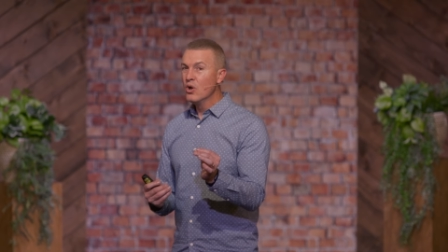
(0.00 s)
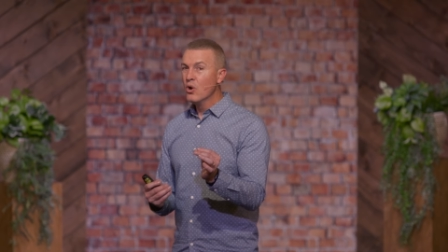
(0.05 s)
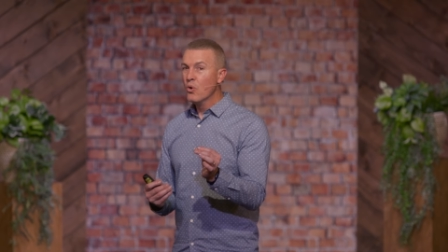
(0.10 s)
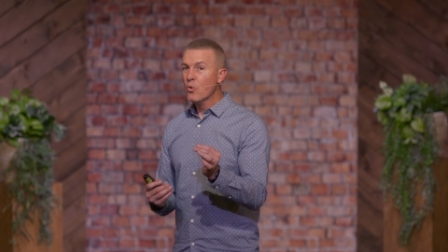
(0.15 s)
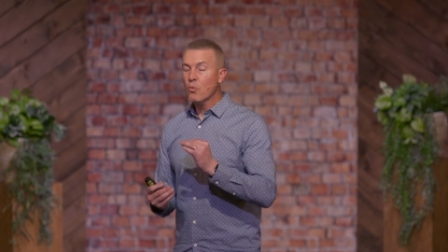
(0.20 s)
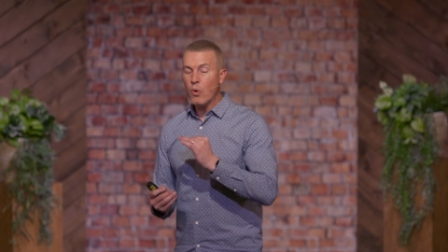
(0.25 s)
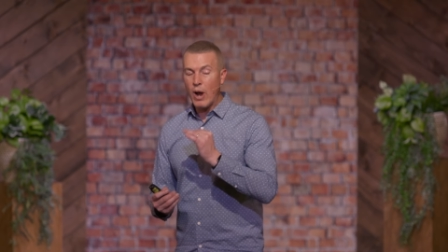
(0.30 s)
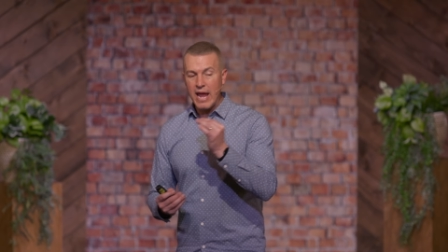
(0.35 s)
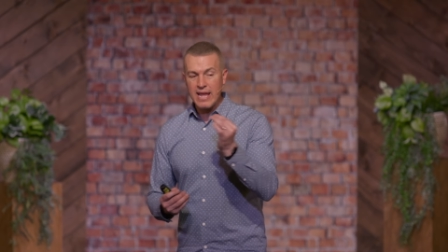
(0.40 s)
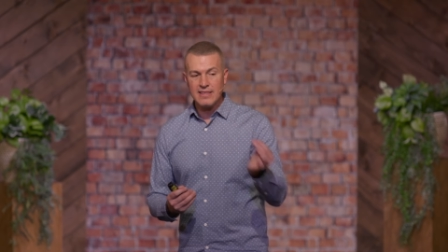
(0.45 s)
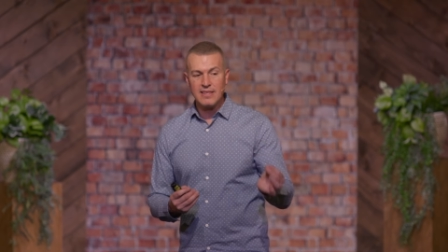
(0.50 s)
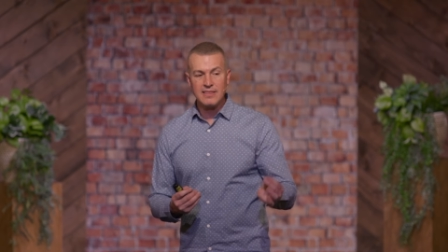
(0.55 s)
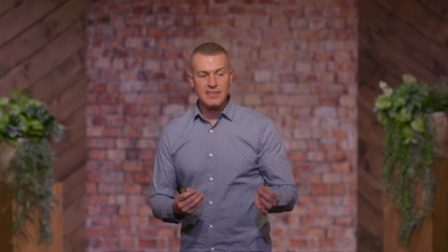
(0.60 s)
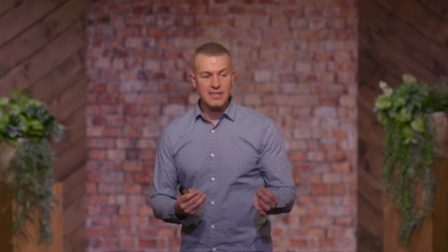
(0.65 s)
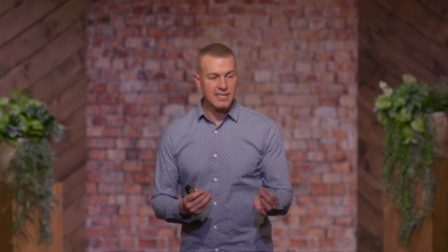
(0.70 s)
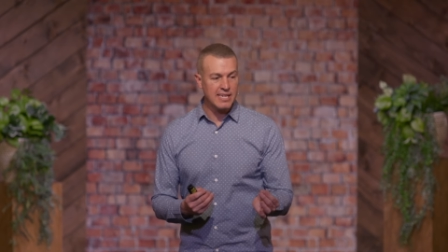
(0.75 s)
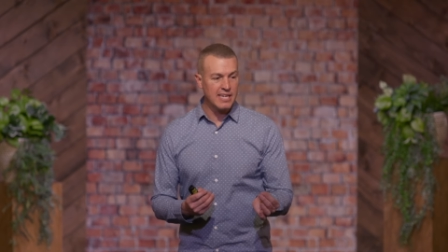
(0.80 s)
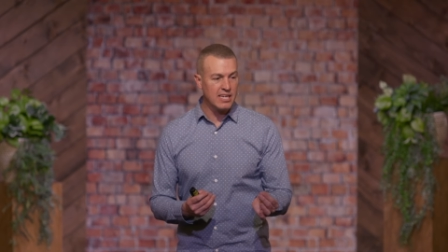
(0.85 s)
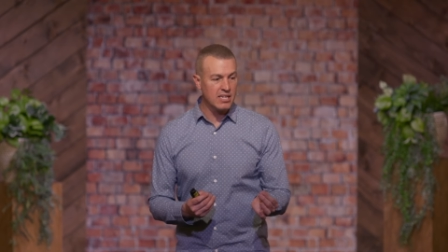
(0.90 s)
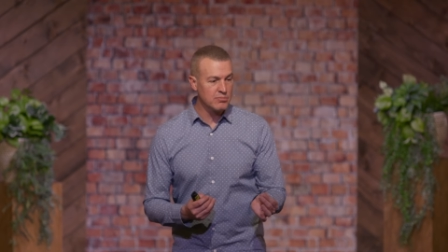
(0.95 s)
way that the
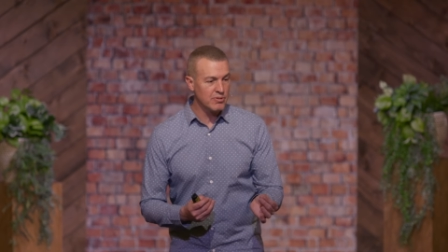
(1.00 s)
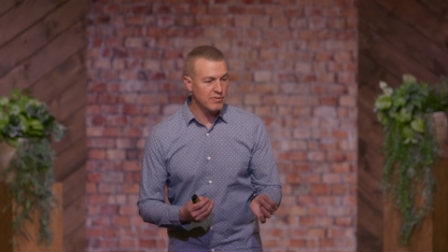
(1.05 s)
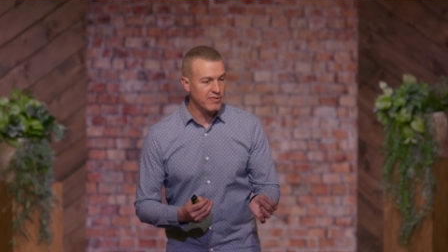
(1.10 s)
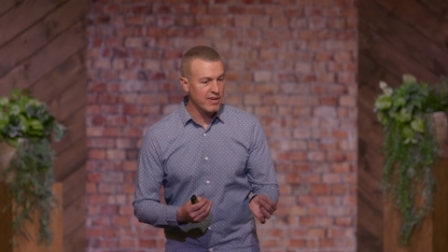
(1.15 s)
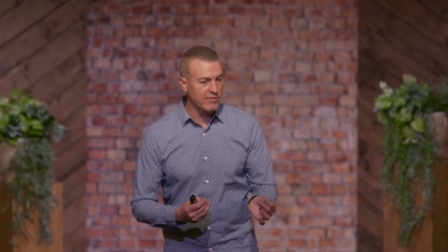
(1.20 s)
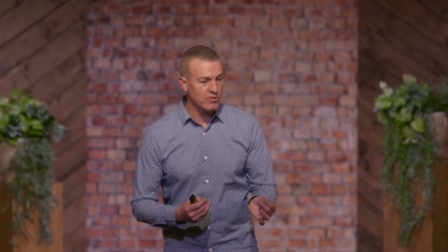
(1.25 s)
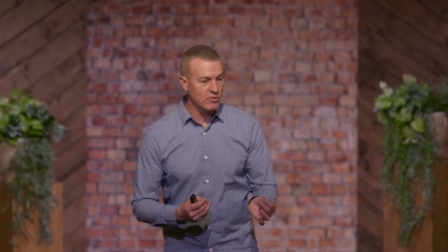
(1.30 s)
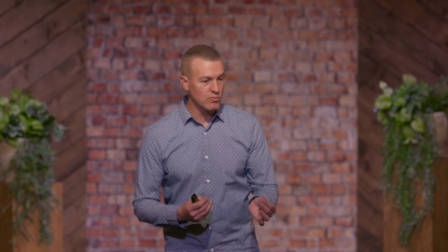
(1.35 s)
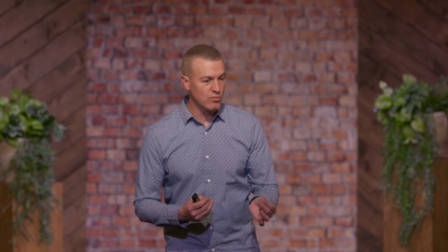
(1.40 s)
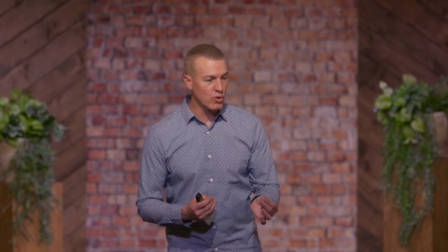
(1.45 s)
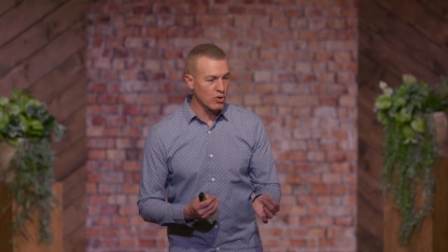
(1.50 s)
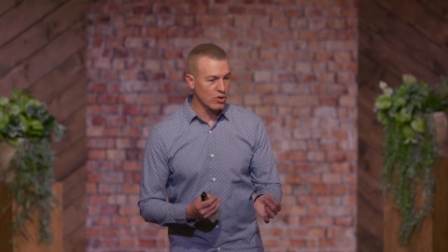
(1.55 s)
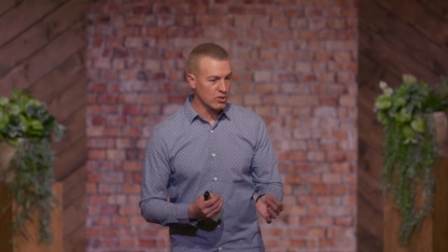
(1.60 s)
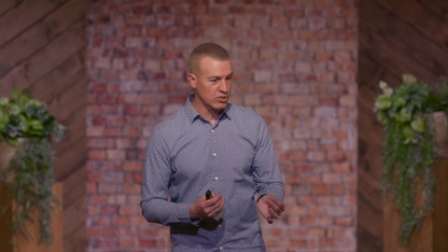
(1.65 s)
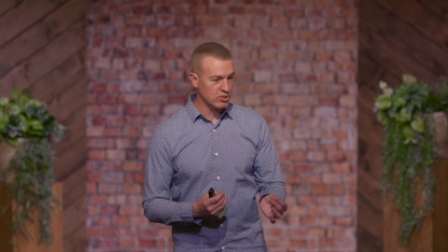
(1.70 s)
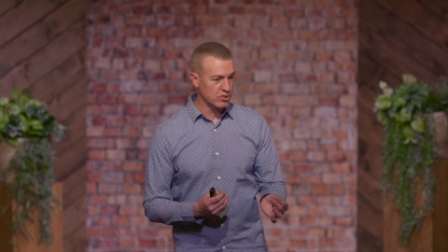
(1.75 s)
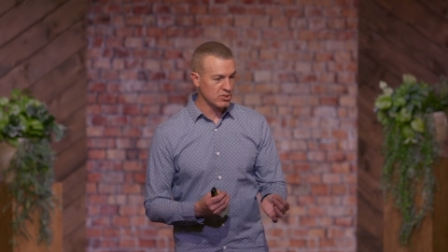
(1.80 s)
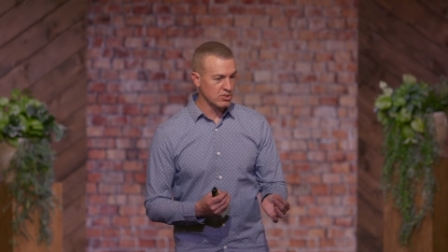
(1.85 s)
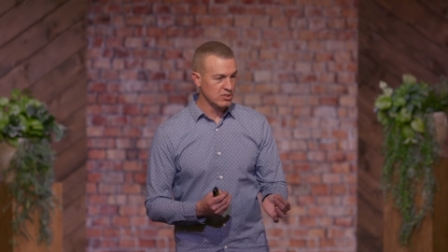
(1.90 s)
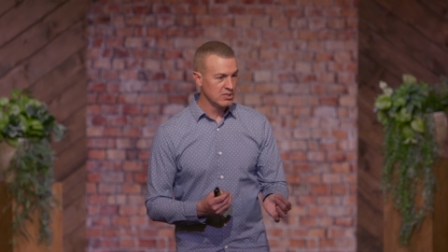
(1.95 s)
kingdom of heaven
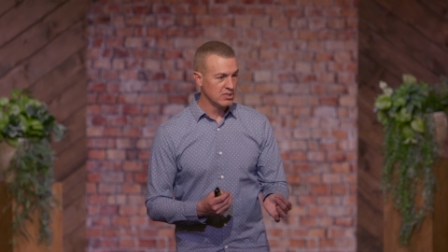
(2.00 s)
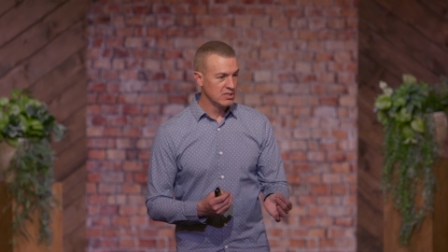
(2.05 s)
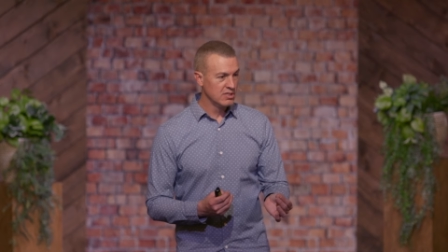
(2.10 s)
works.